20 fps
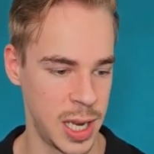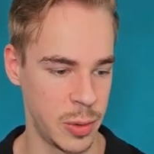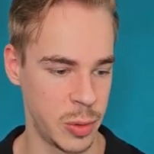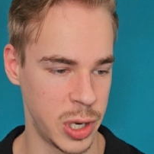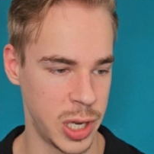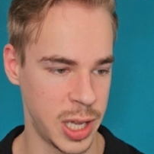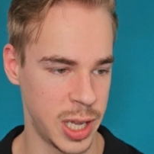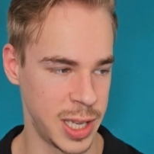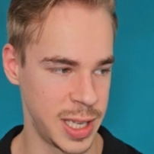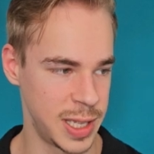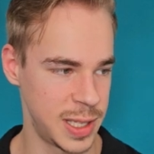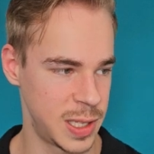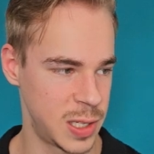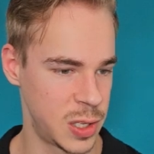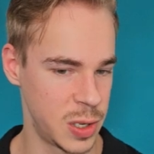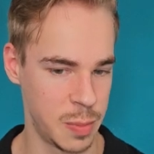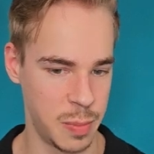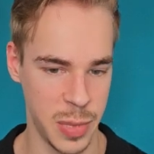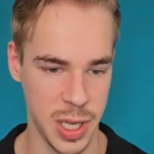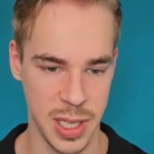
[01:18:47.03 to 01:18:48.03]
And when I hit
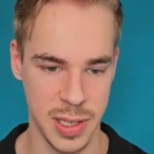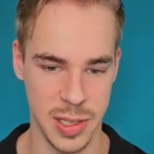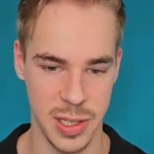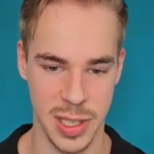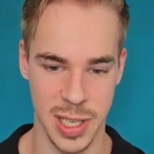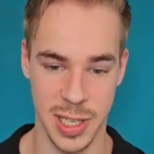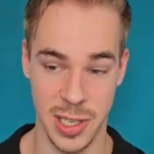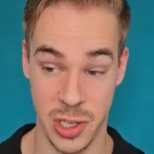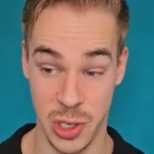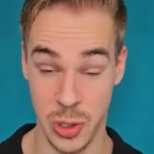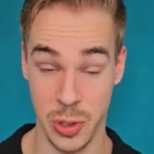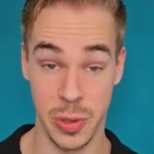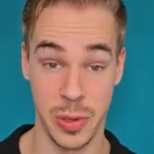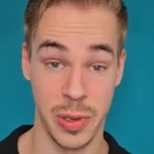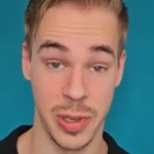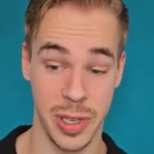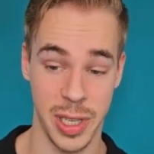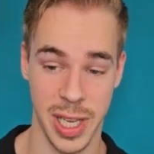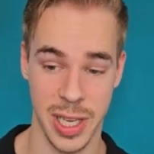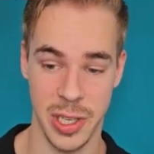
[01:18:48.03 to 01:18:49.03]
submit, it
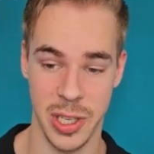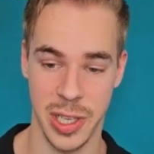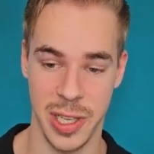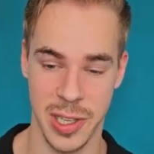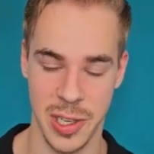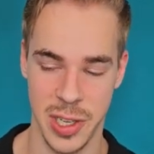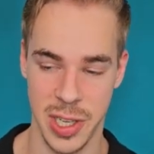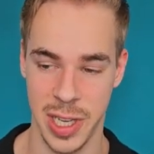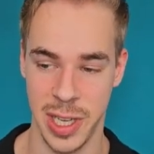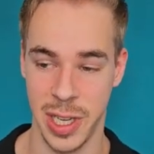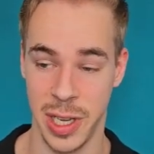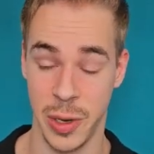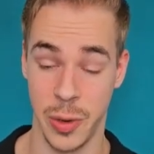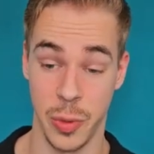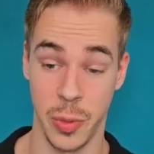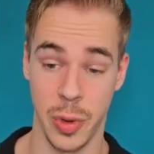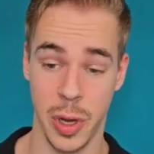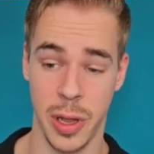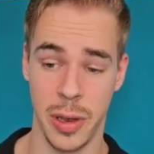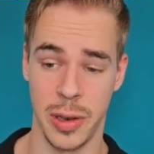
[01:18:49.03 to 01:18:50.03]
should, as you can see,
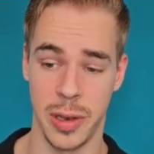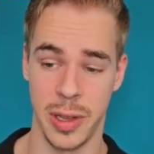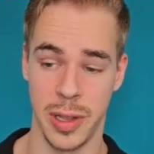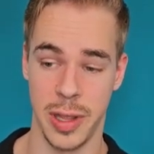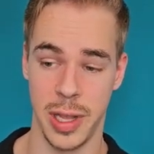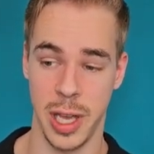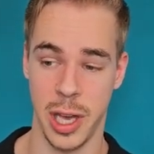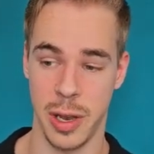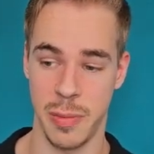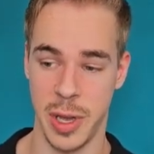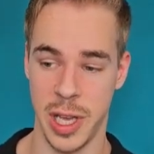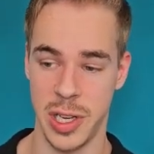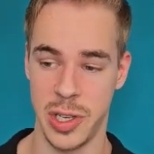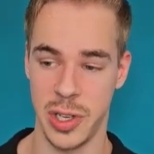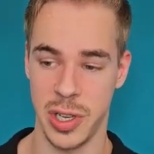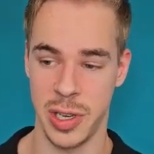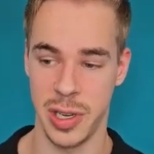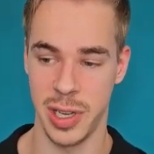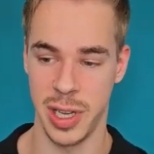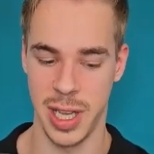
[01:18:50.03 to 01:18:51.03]
run the
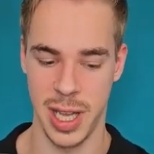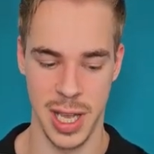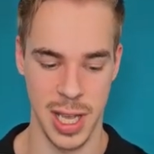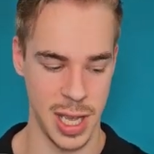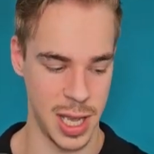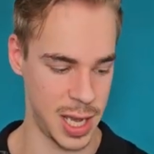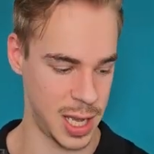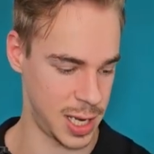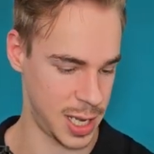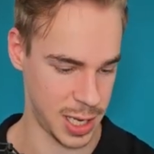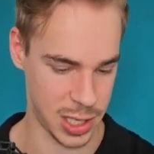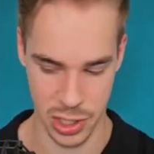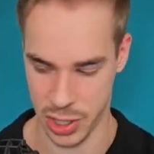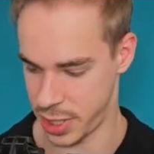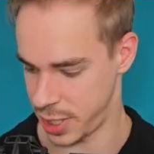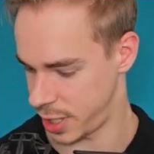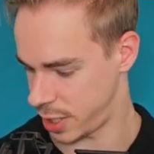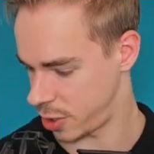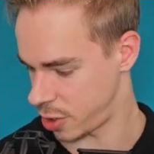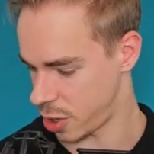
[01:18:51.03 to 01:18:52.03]
automation and
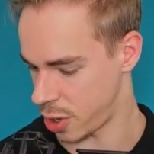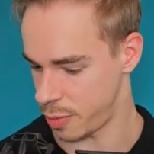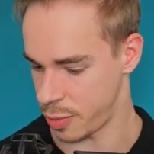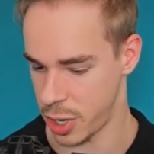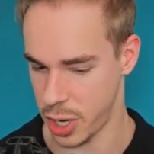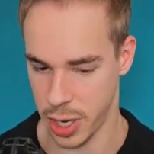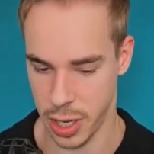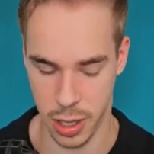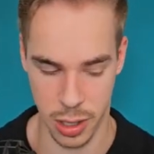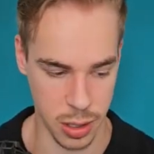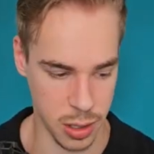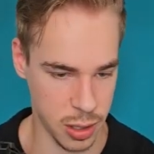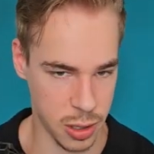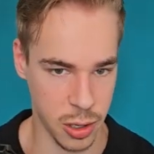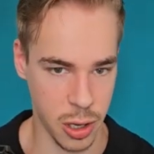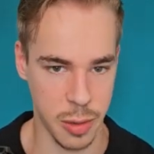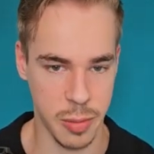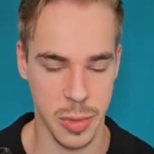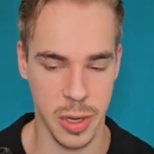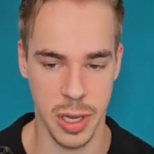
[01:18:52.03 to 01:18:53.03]
actually call me
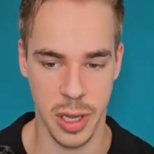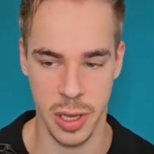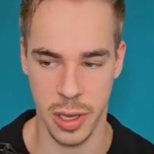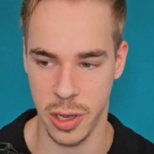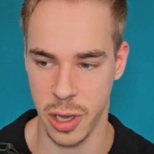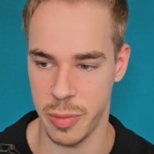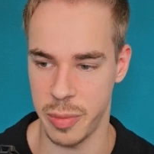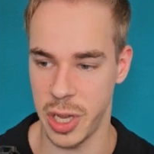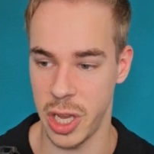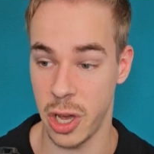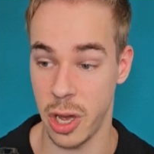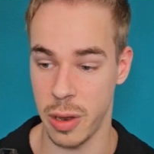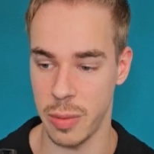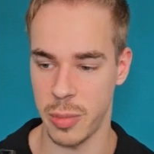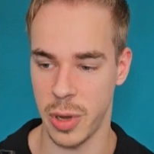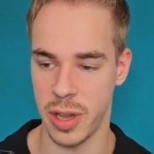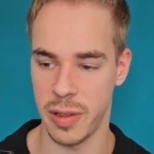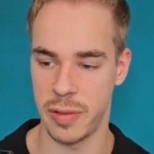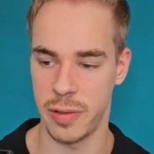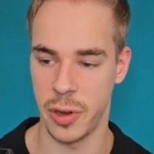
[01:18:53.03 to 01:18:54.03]

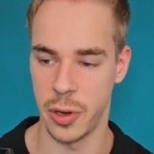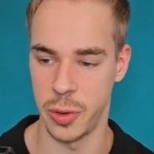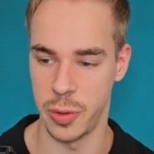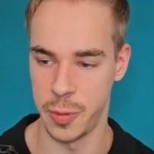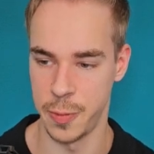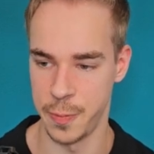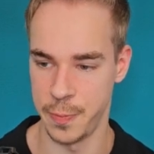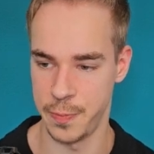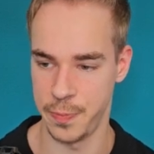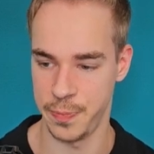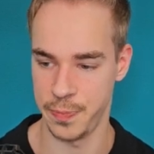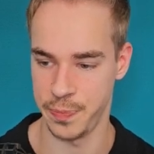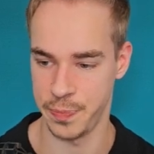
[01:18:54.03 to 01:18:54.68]
on my phone.